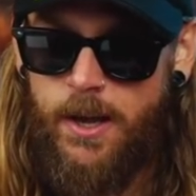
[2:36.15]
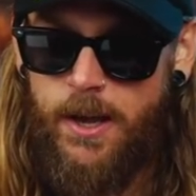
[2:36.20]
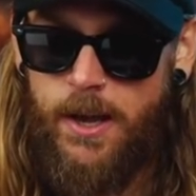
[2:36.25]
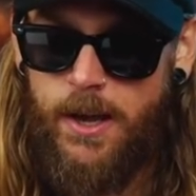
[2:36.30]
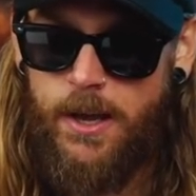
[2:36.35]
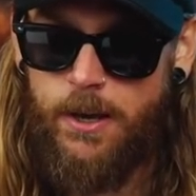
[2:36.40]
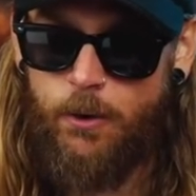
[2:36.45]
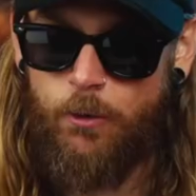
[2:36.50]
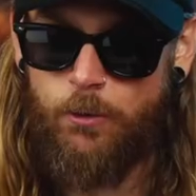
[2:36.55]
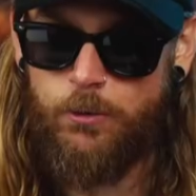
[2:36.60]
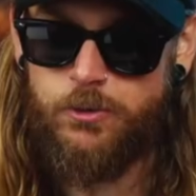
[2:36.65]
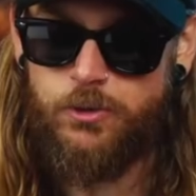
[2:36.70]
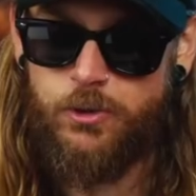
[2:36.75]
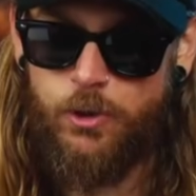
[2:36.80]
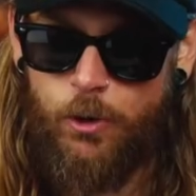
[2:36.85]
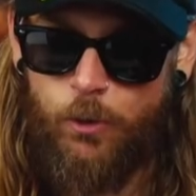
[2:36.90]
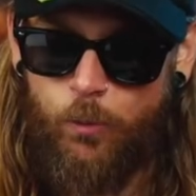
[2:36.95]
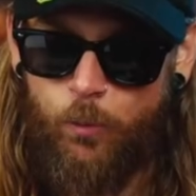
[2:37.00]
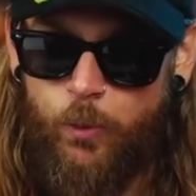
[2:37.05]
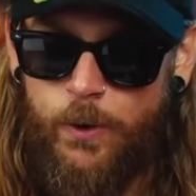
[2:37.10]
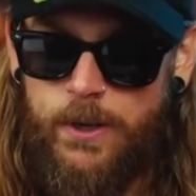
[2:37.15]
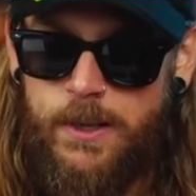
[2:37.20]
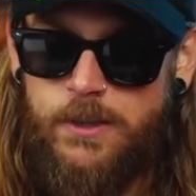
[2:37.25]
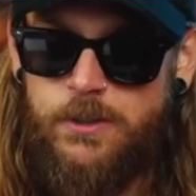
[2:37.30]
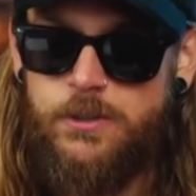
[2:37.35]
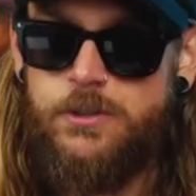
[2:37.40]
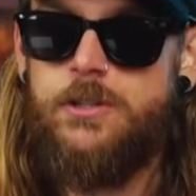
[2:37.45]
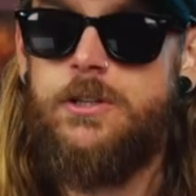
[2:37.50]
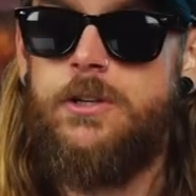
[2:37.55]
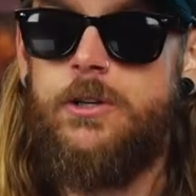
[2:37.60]
And also
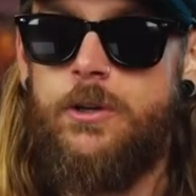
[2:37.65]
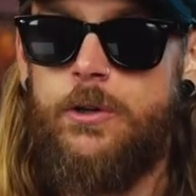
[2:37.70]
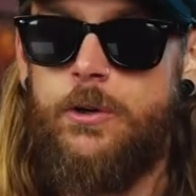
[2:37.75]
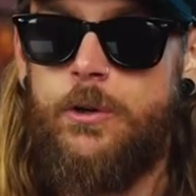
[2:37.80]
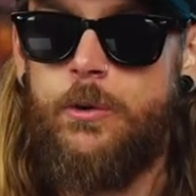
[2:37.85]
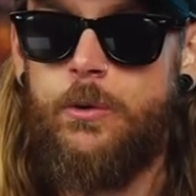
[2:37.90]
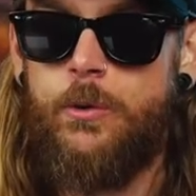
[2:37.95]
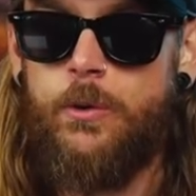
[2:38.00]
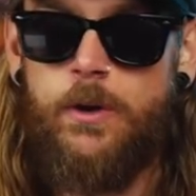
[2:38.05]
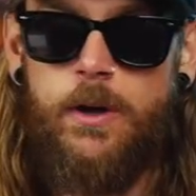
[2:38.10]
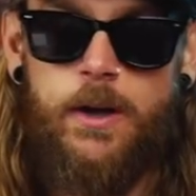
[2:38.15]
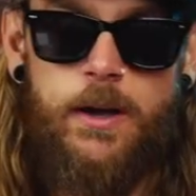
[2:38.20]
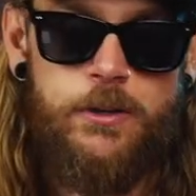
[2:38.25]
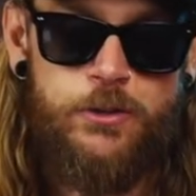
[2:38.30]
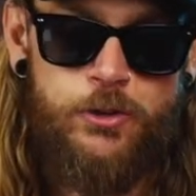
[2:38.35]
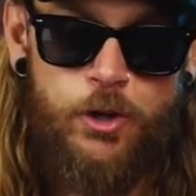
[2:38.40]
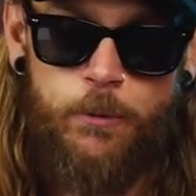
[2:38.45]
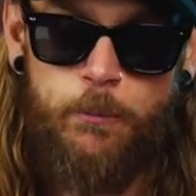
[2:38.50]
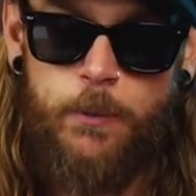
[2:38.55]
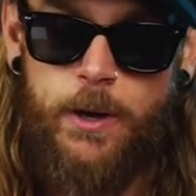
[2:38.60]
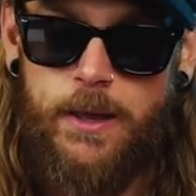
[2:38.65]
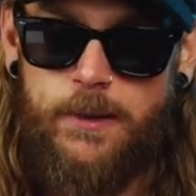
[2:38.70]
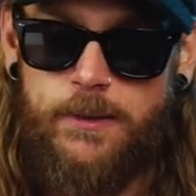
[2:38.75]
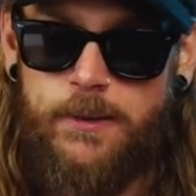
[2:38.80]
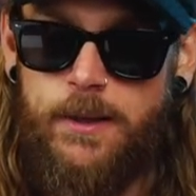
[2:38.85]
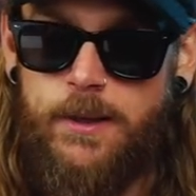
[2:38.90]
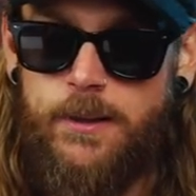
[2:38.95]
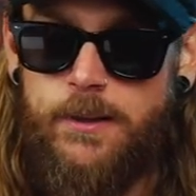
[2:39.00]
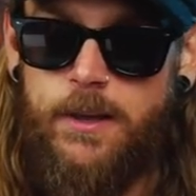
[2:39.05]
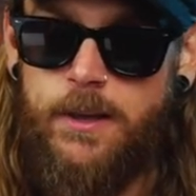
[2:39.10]
when you uh,
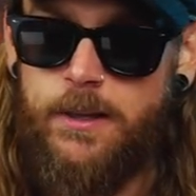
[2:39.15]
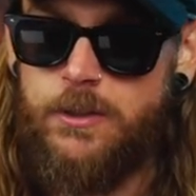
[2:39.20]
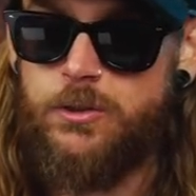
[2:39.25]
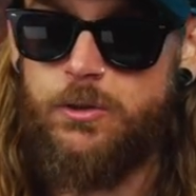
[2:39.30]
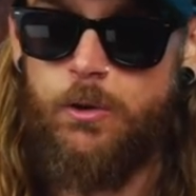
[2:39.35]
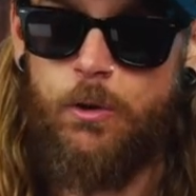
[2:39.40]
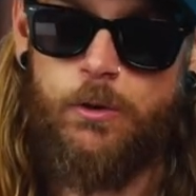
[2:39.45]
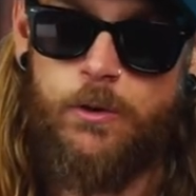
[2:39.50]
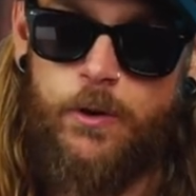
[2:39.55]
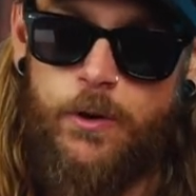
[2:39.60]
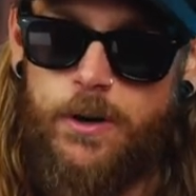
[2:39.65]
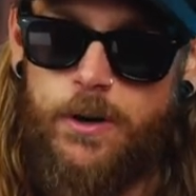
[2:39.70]
terminate it, it's all